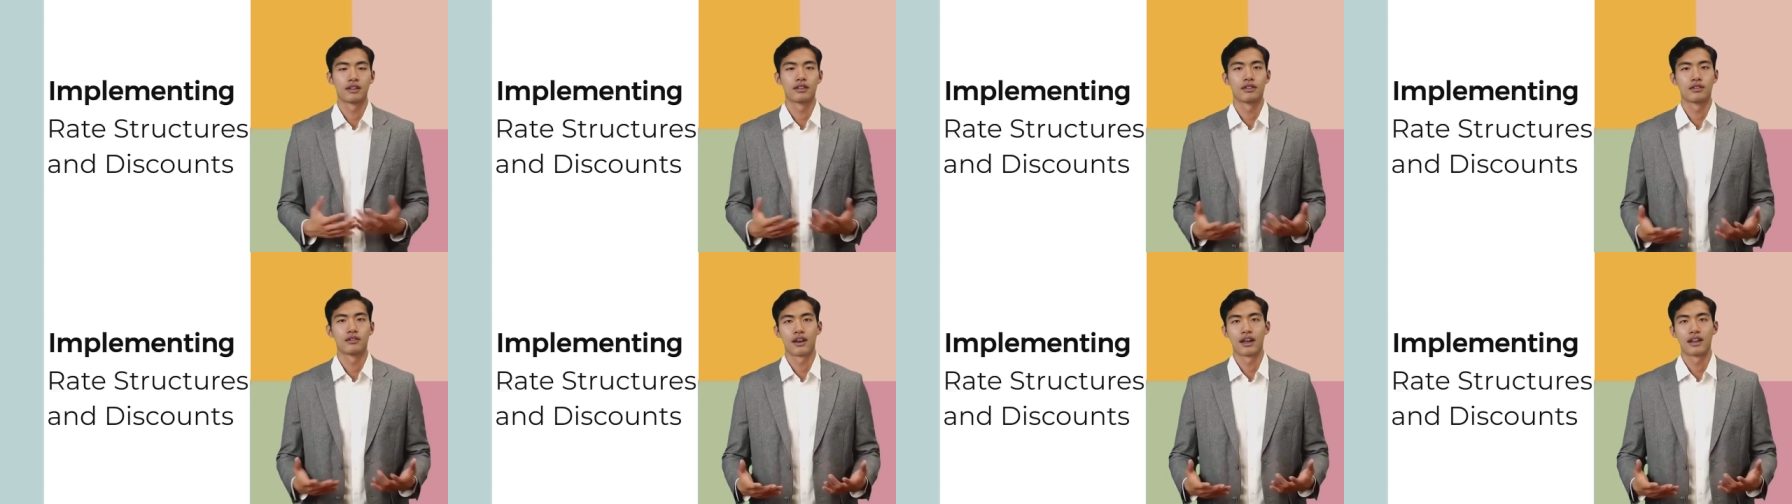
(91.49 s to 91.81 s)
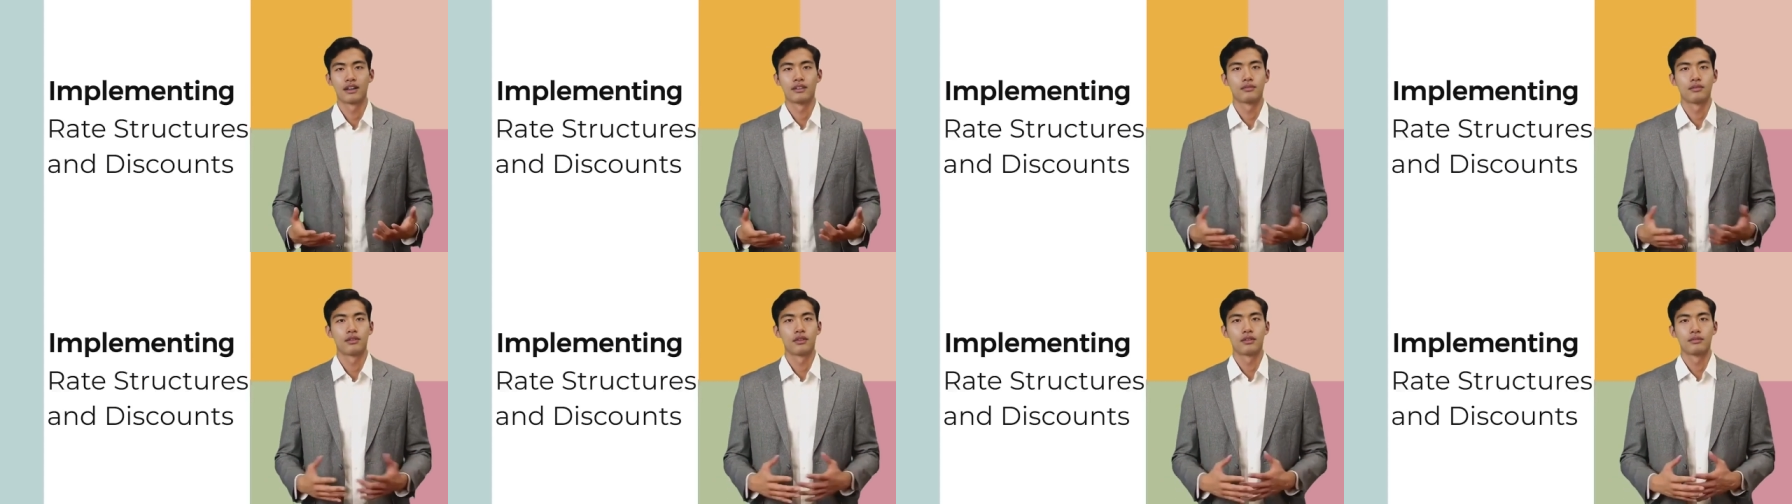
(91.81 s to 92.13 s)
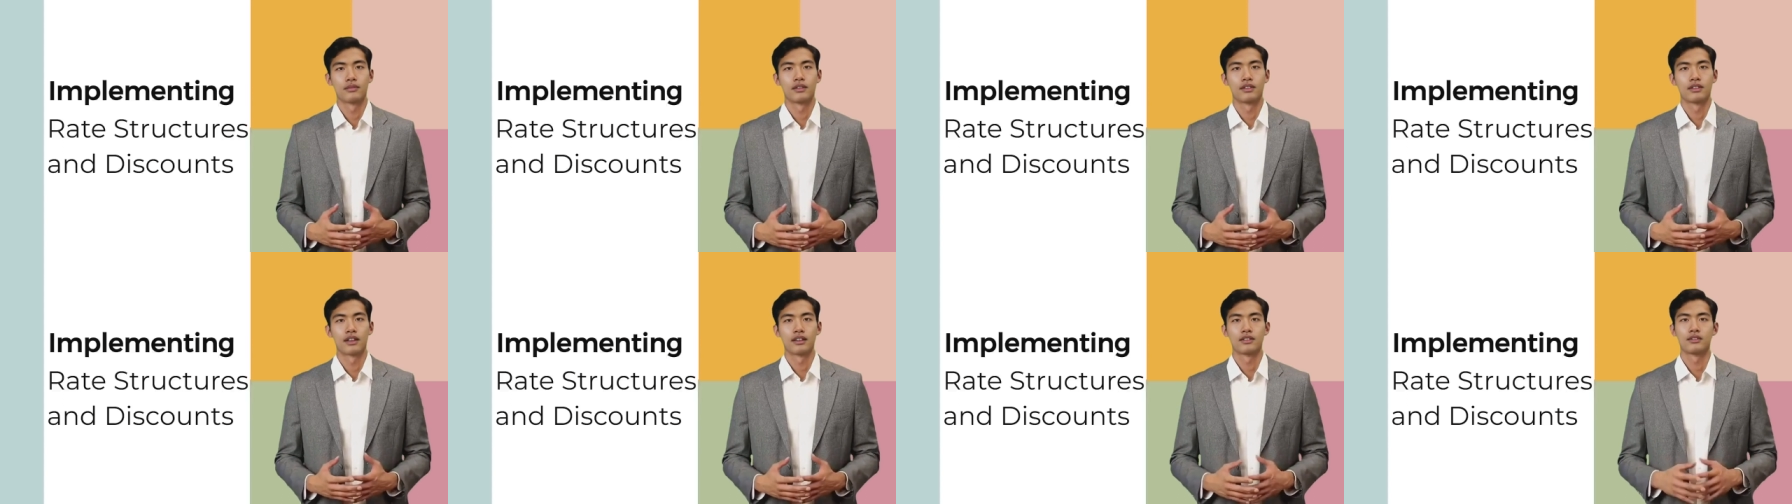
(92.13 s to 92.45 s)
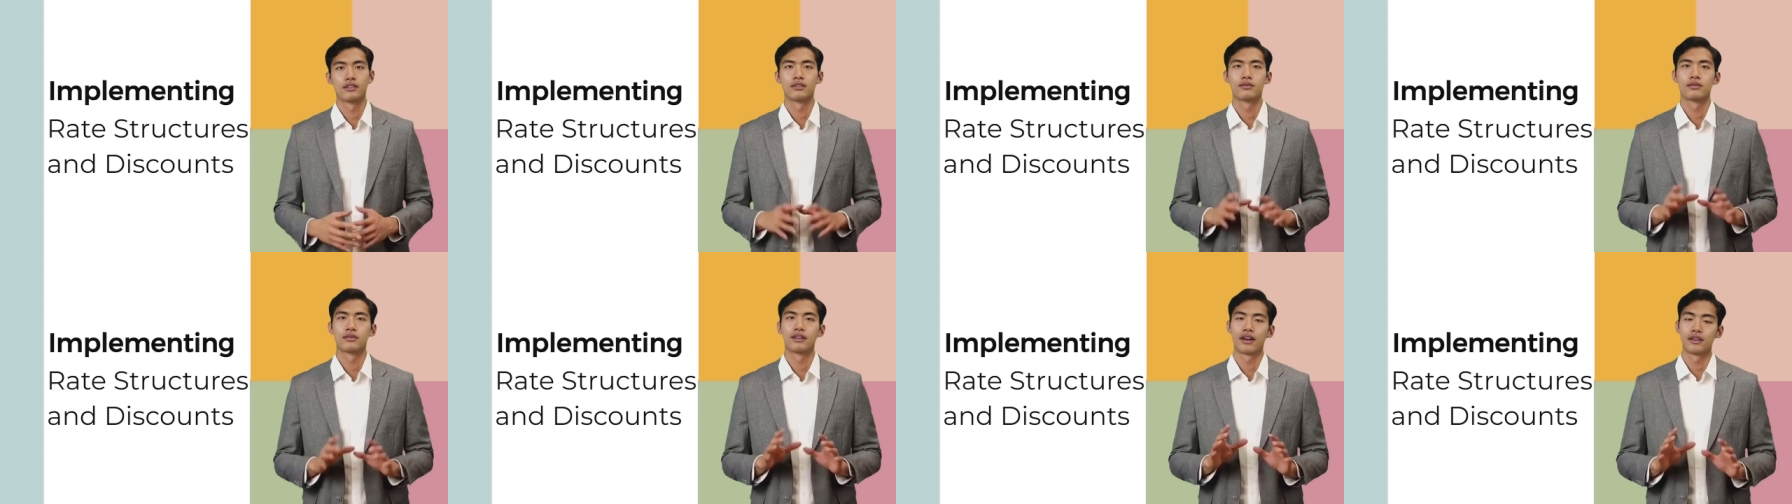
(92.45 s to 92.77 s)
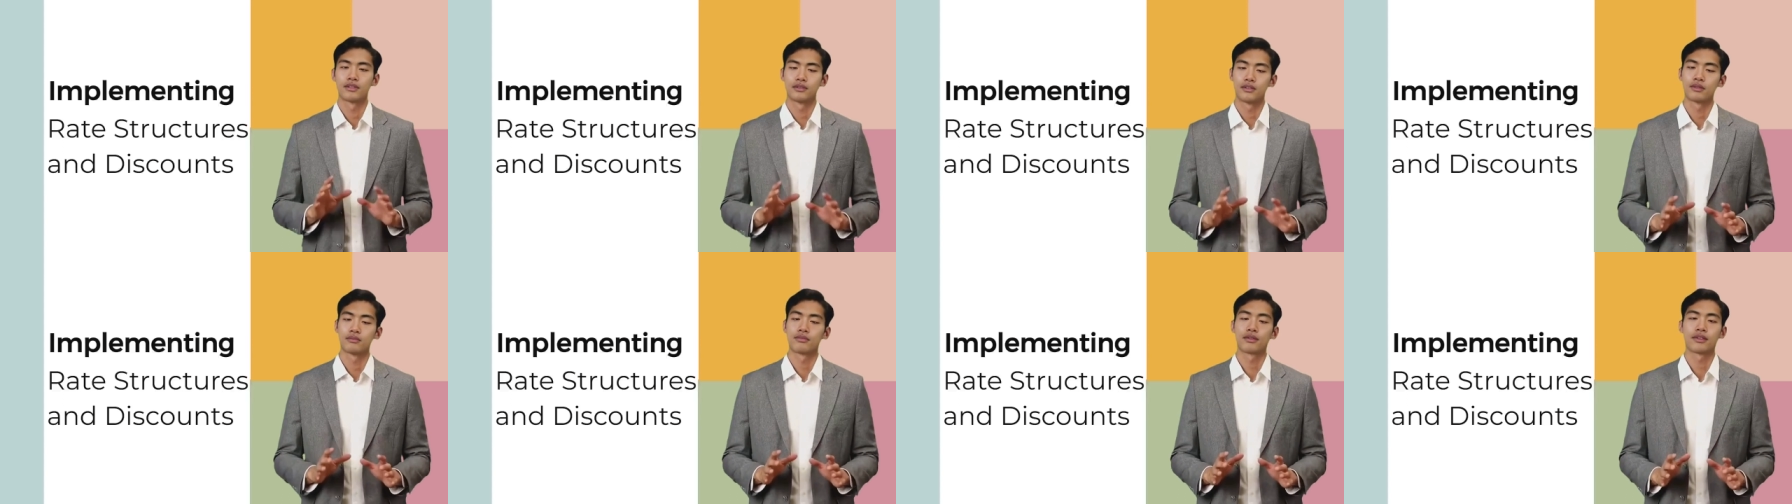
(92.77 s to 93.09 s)
and attract more potential
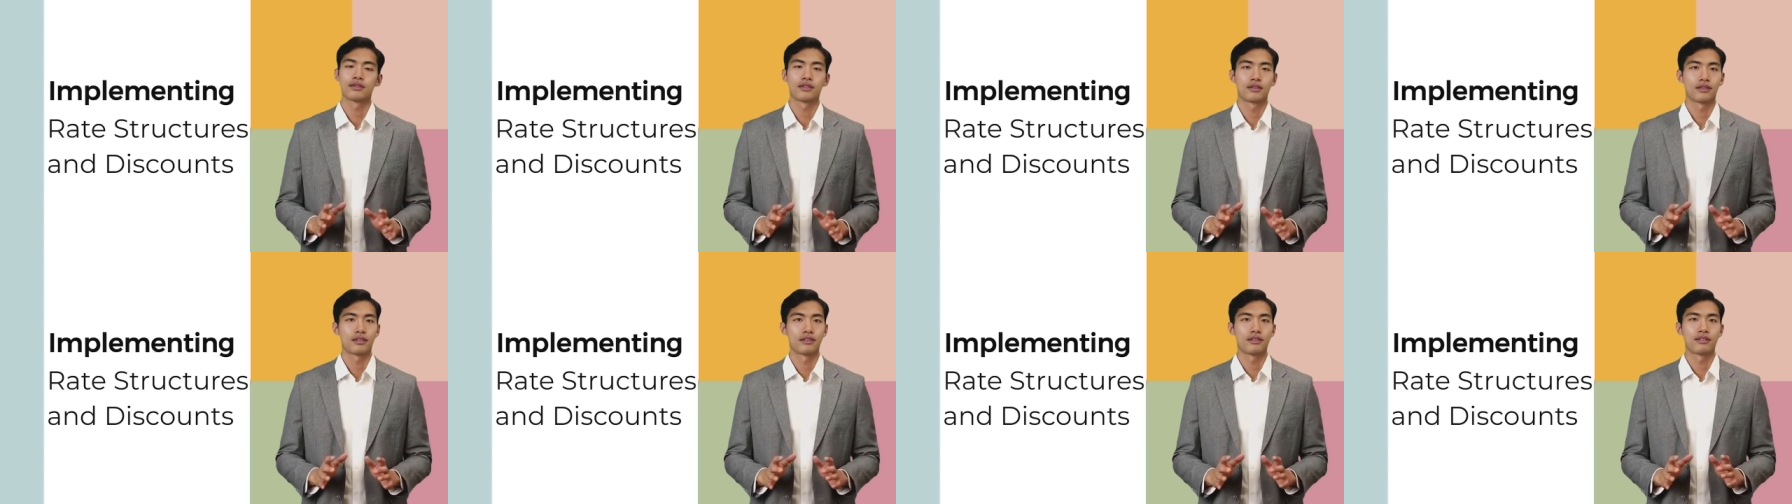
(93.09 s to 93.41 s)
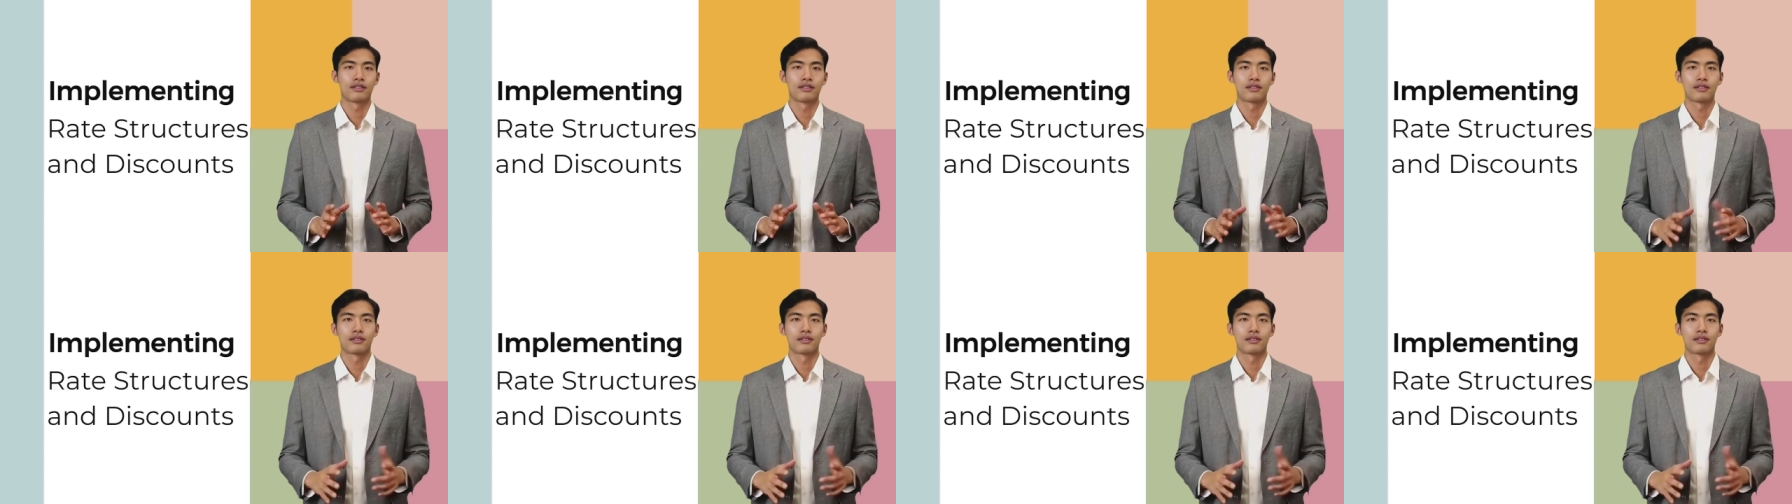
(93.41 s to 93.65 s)
customers.